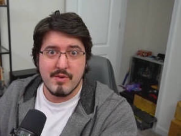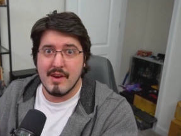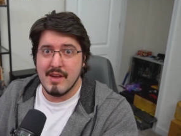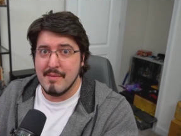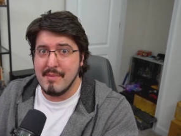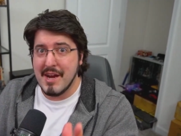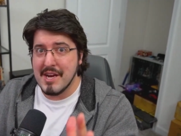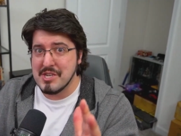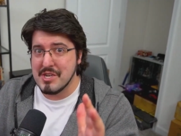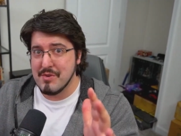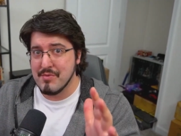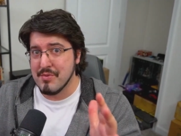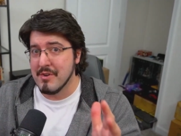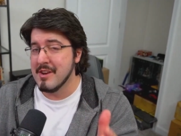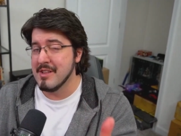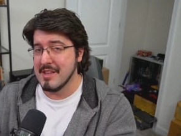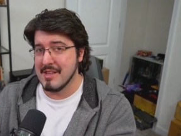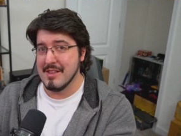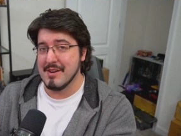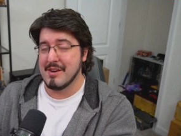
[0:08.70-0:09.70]
I'm actually
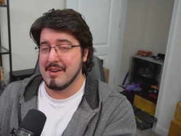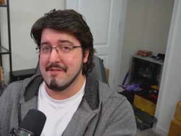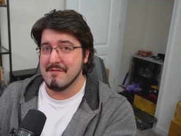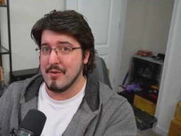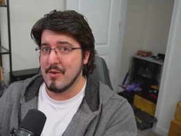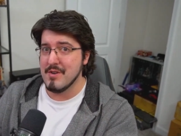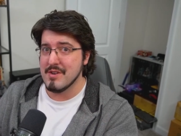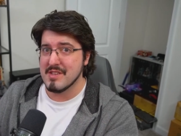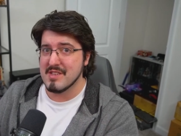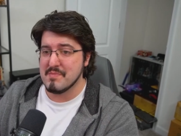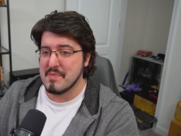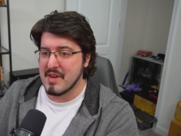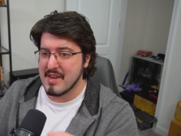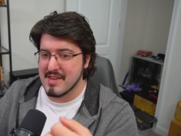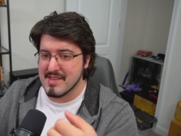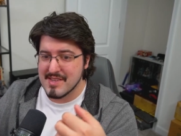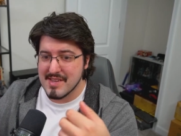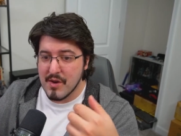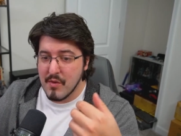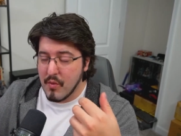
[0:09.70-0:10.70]
really looking forward to this
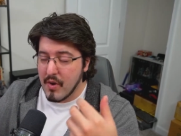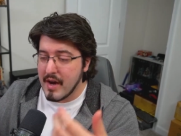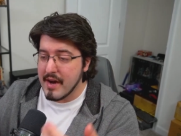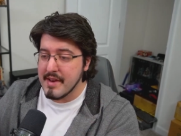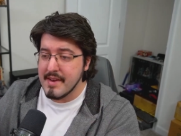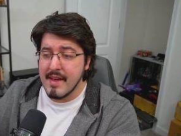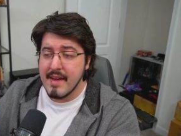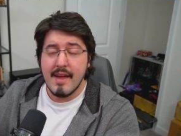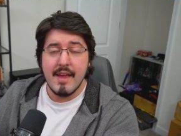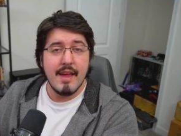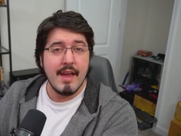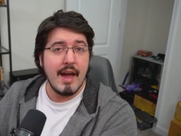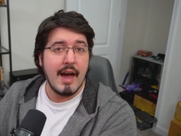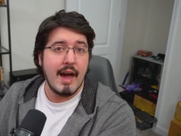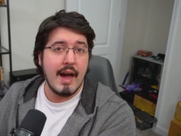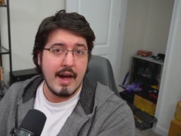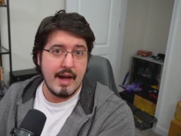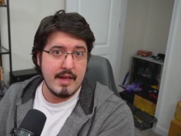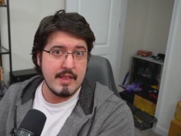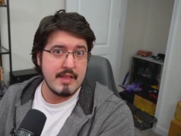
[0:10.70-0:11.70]
because, one,
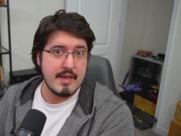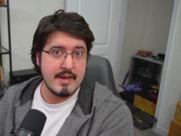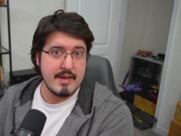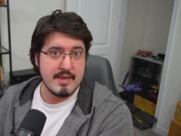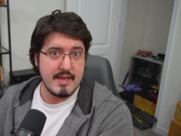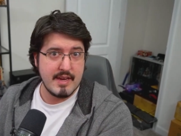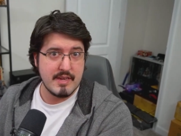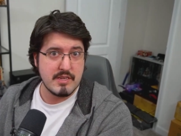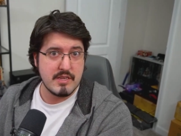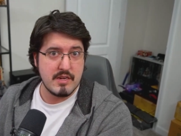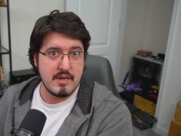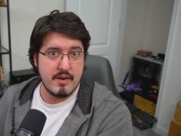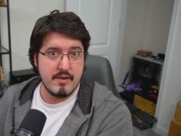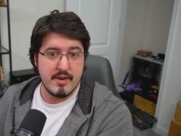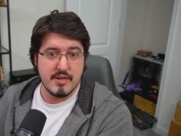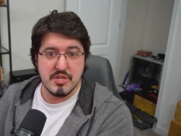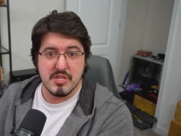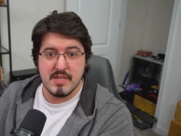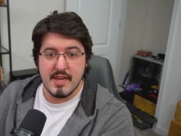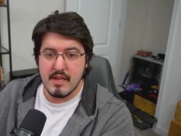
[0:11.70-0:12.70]
I like Tex's
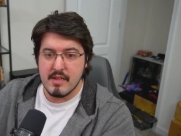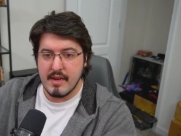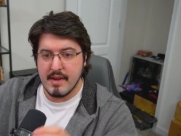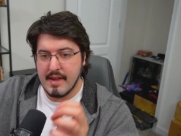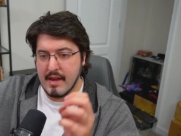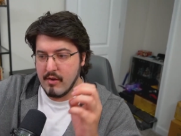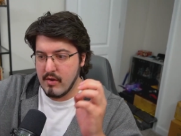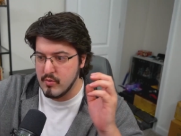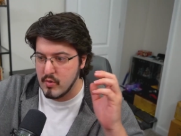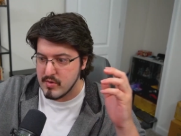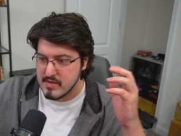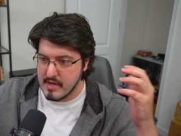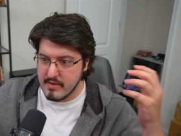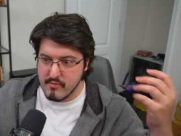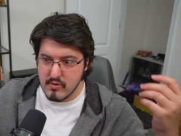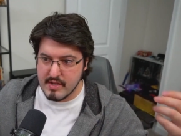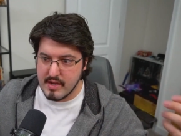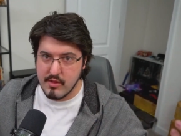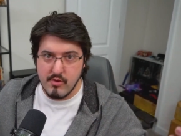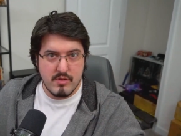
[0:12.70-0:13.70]
narration style. I like how he pulls
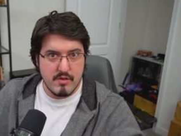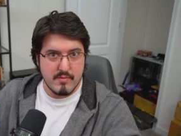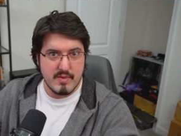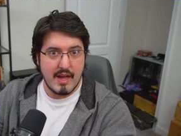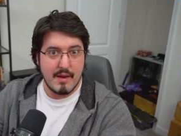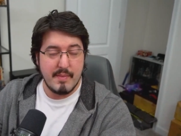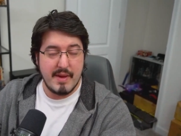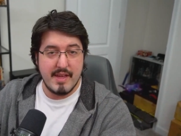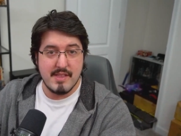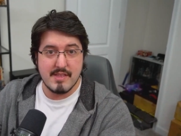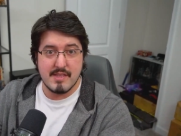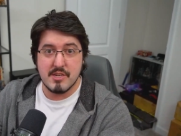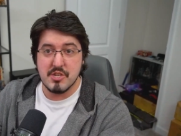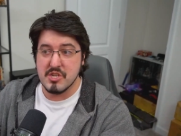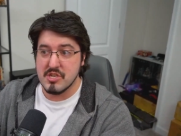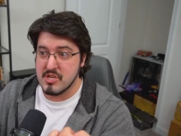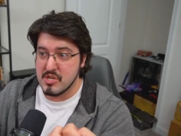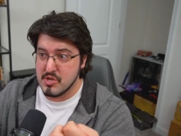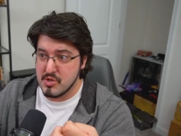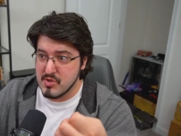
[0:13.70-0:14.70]
everyone together in the Black Pants
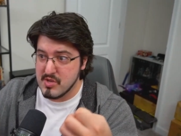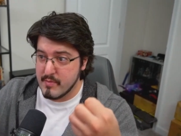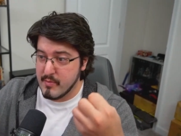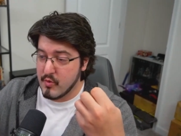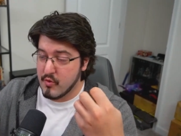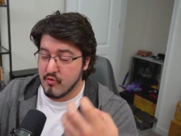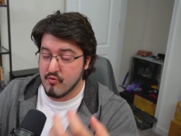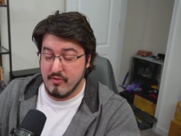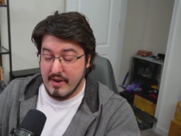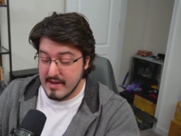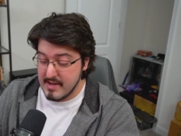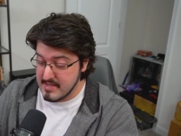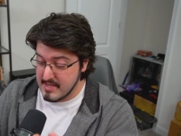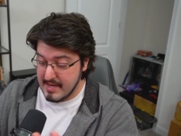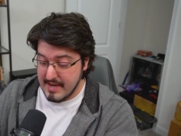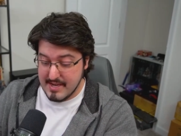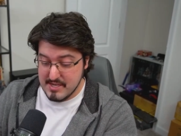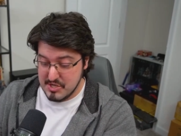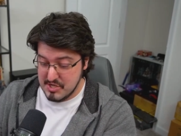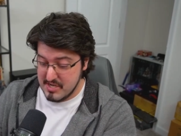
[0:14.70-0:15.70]
Legion to do some
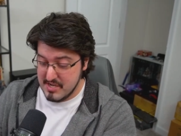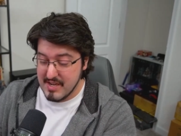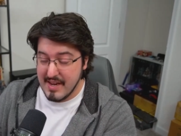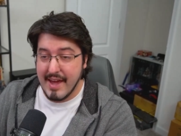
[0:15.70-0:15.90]
crazy ass shit.